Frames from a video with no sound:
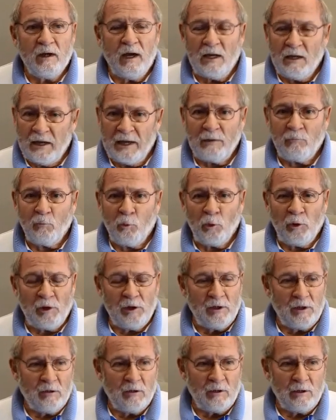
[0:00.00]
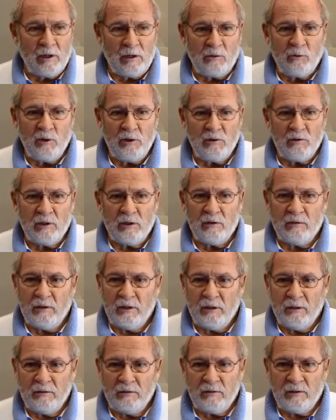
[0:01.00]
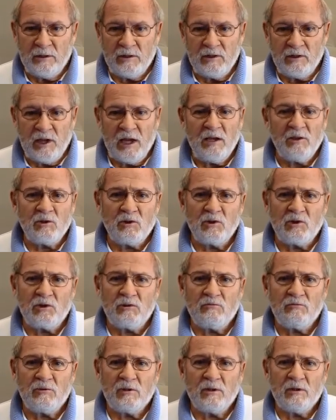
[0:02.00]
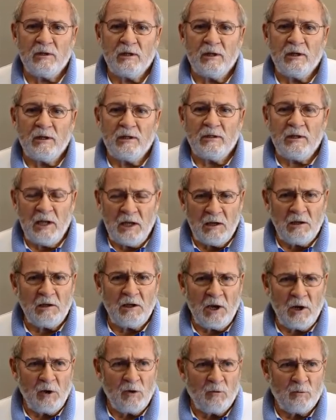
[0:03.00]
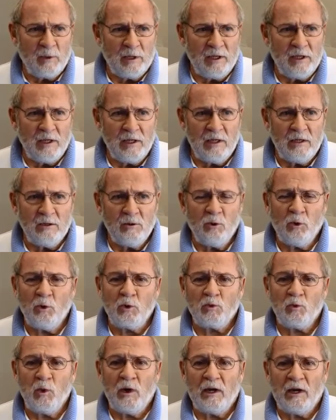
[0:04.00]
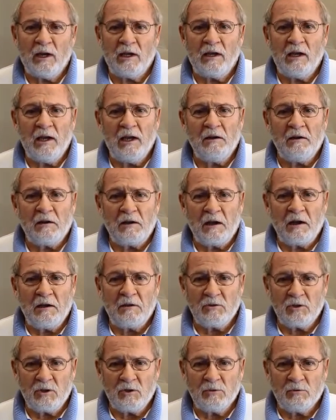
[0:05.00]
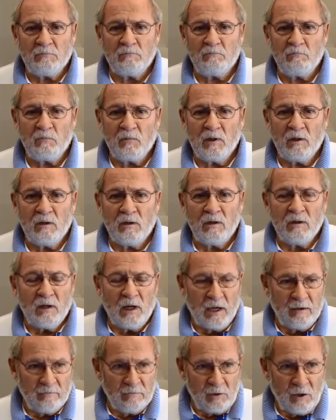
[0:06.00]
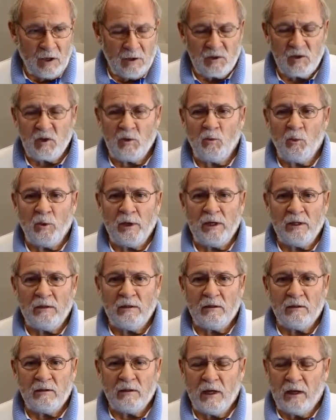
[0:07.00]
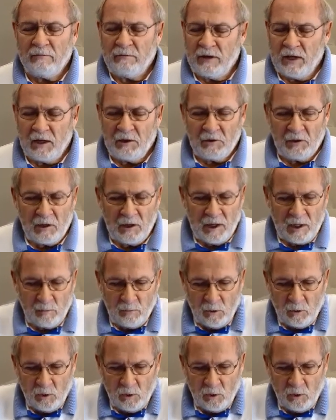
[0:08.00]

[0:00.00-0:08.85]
I like working out at Green because Angel's taking care of me. He knows what I can and can't do. I've lost some weight. I've gained a lot of